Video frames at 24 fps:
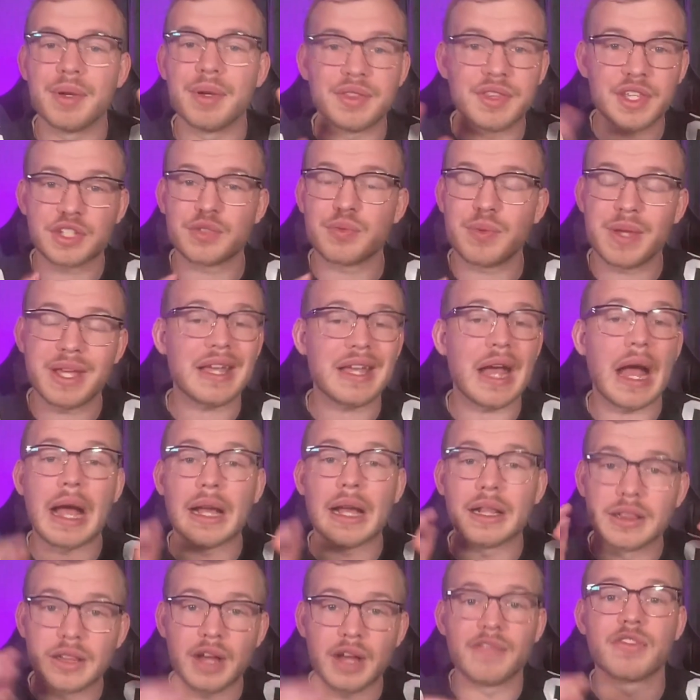But this week,
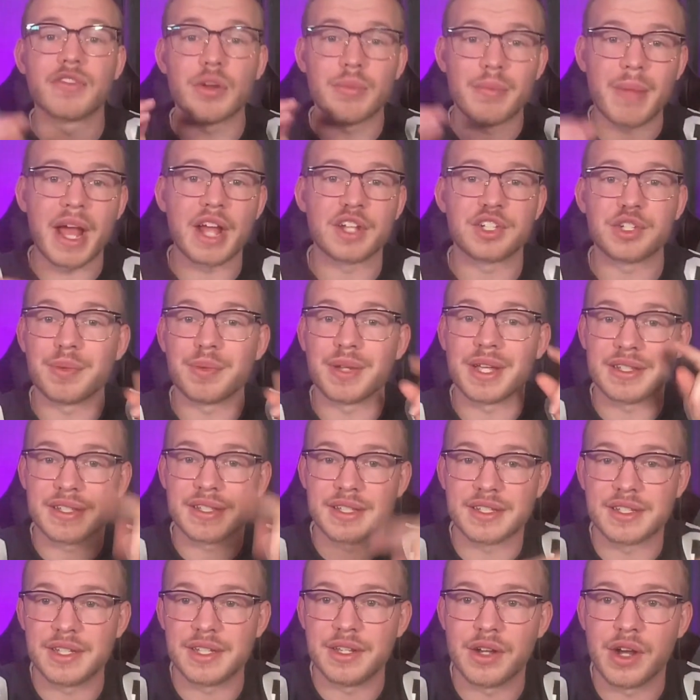I love their matchup against
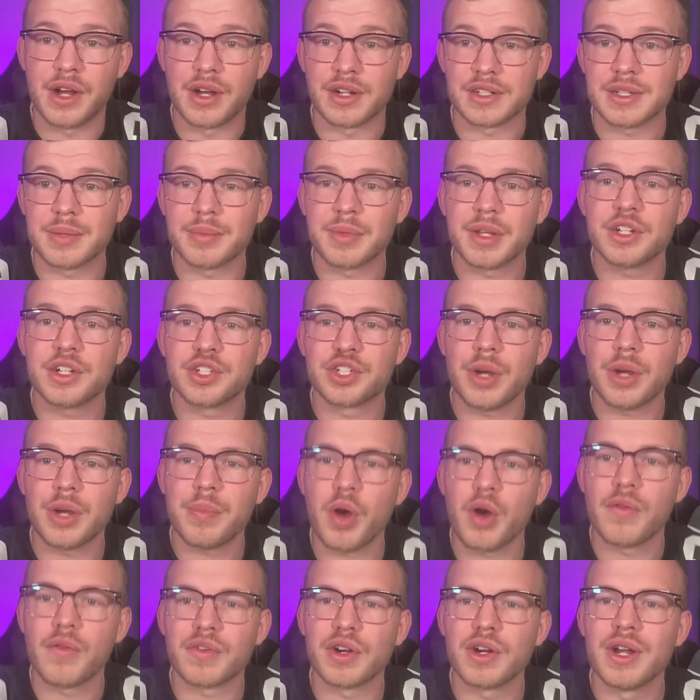the Seahawks. I'm going to jump
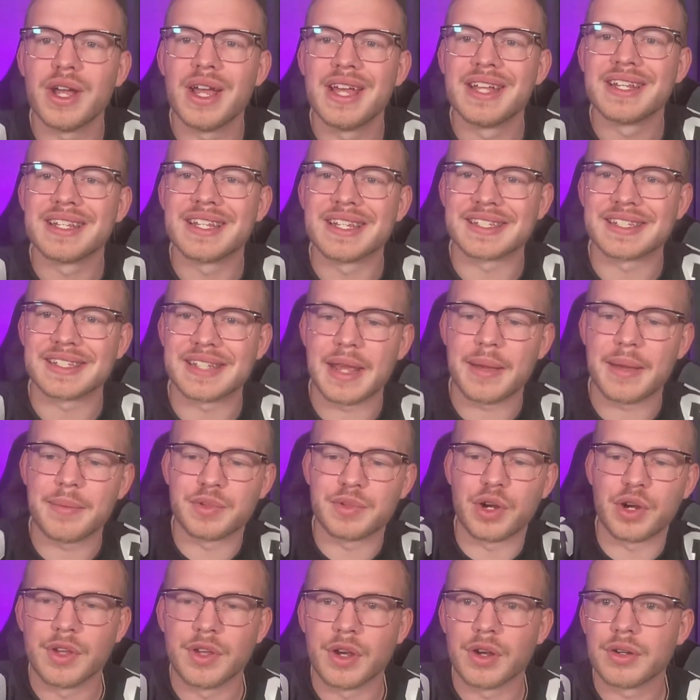over to Sam
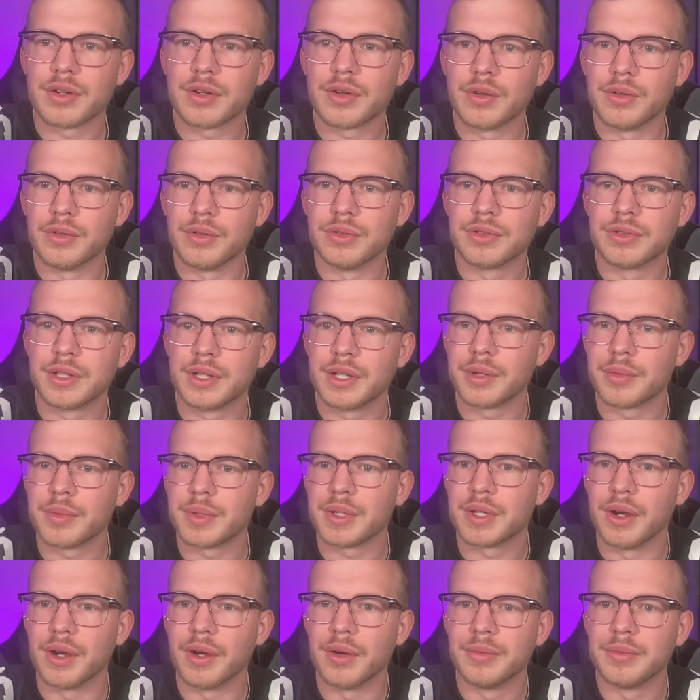Darnold. Here we
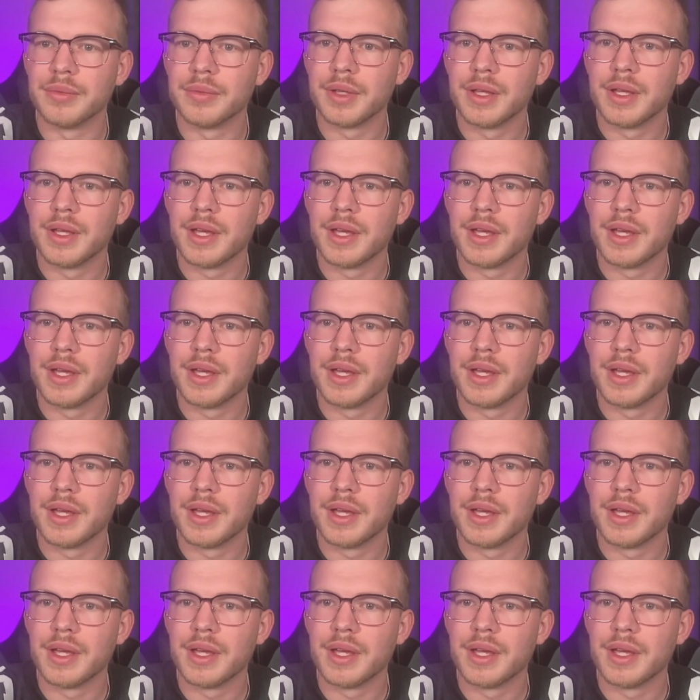go.